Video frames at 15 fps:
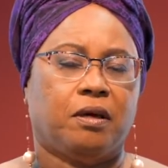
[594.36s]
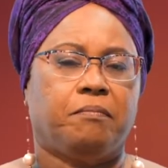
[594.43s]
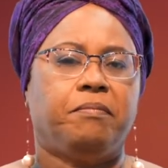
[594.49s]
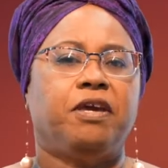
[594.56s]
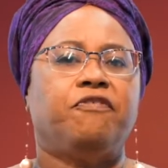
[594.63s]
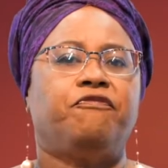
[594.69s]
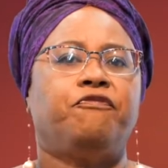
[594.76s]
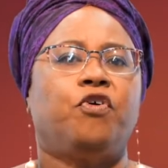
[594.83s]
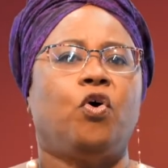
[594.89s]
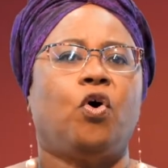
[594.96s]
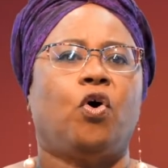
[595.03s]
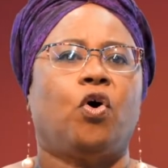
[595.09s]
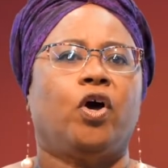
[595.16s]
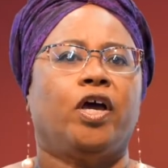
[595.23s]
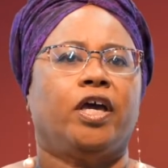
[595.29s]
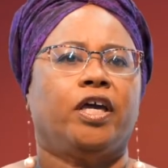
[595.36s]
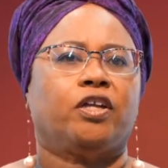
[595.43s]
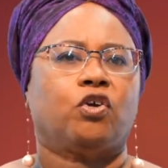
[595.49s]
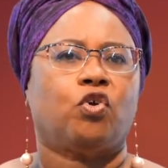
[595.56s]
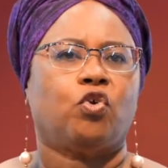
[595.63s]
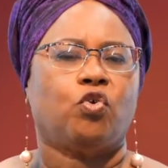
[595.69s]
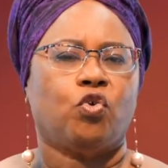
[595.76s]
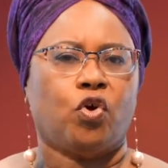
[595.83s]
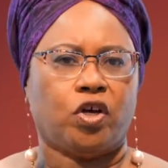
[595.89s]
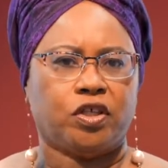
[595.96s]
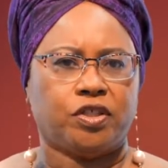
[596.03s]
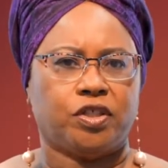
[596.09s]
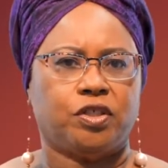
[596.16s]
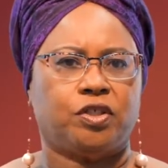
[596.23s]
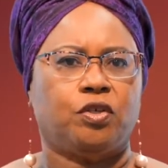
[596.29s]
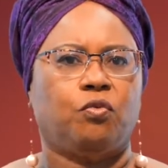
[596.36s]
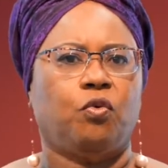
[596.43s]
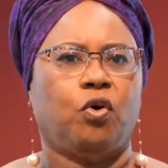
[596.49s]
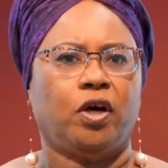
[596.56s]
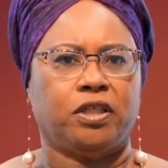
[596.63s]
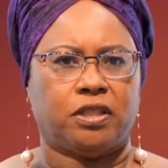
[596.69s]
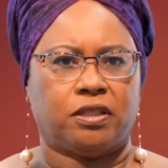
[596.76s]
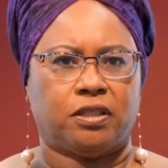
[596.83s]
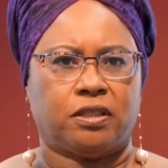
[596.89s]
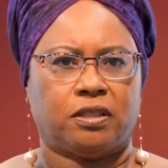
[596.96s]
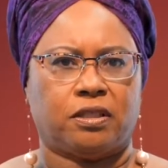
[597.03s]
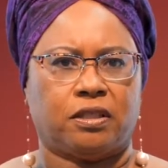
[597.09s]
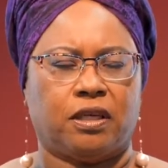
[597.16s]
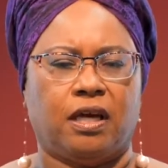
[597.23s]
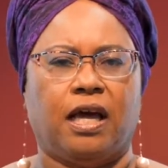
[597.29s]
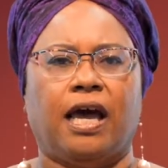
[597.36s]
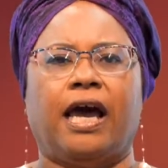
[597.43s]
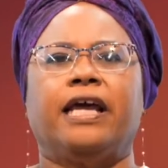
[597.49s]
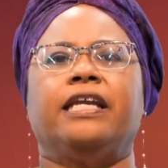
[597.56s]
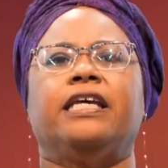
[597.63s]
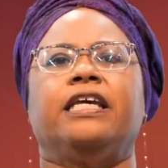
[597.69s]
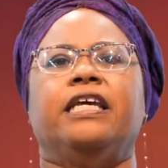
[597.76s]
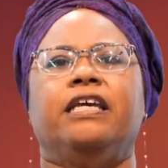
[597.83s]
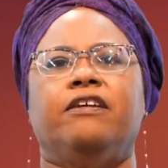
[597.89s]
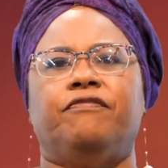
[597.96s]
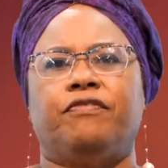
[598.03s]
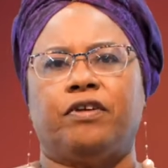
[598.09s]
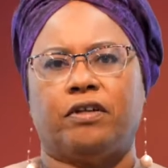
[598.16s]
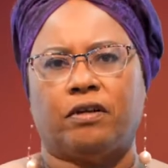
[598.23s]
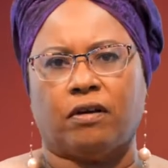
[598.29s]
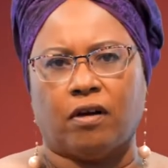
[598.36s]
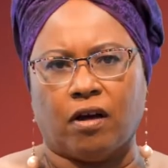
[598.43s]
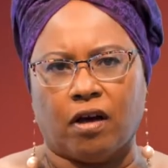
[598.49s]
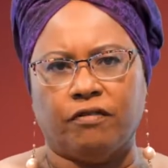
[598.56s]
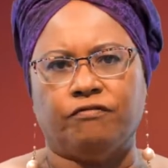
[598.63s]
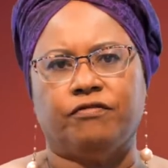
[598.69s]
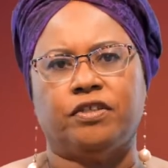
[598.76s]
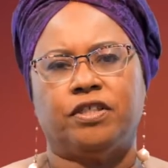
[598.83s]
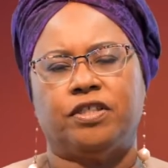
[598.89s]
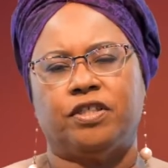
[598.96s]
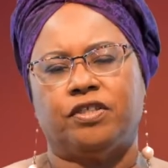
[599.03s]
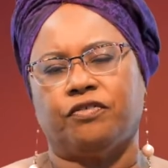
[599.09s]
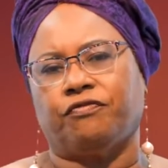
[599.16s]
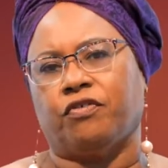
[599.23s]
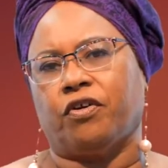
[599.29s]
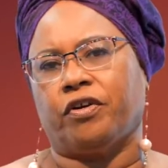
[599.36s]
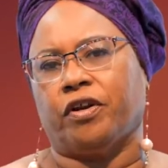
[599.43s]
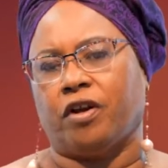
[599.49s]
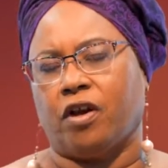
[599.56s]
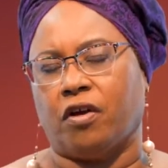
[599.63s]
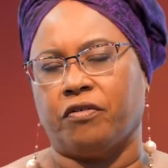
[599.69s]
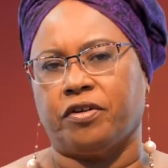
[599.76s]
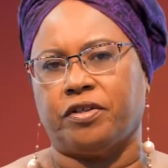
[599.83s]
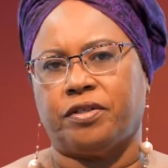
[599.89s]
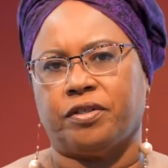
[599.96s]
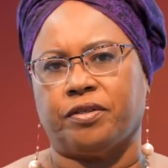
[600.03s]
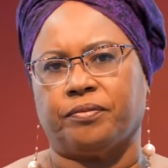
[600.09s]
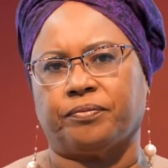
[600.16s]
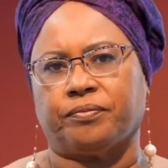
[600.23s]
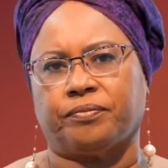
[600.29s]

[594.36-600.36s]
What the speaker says: before it crosses the waters and even converted to foreign currency.